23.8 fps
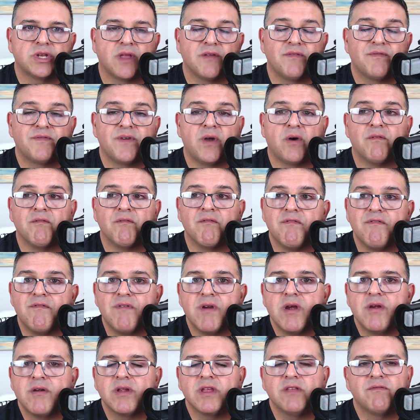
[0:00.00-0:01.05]
I felt
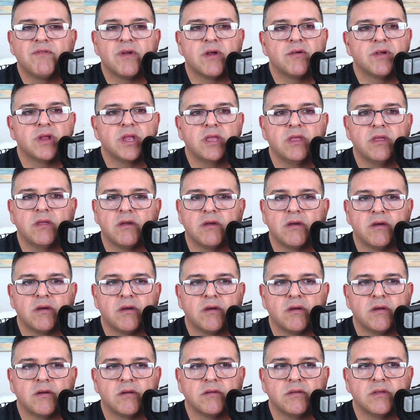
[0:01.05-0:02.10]
very, very,
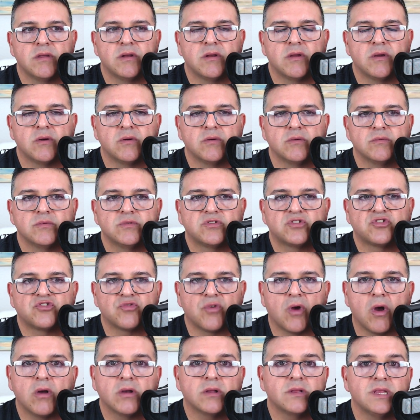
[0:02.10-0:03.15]
uh, you know,
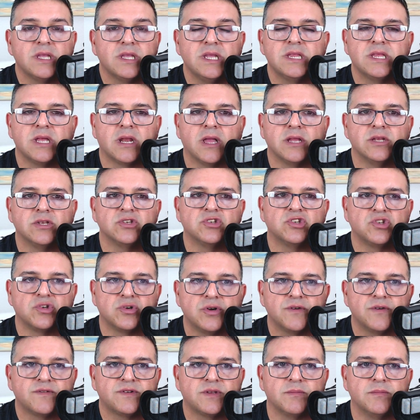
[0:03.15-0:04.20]
strongly that I
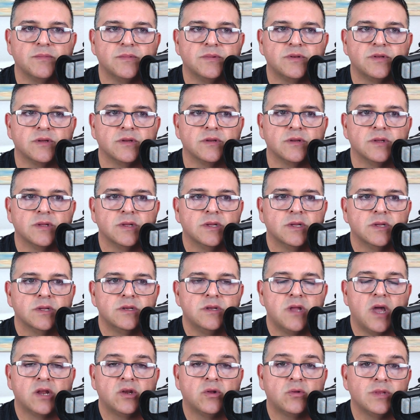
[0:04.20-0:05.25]
deserved to, to
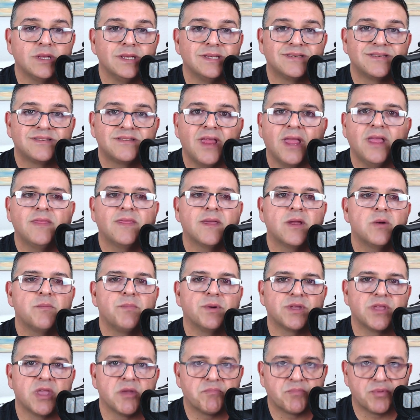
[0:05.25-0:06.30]
not only stay there,
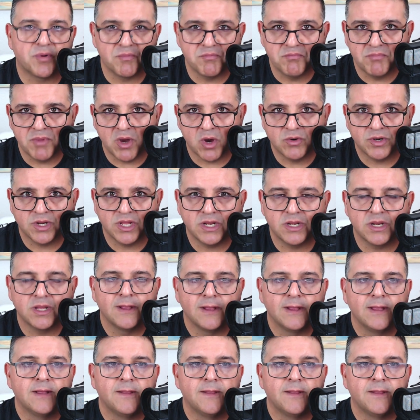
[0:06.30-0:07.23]
but get promoted.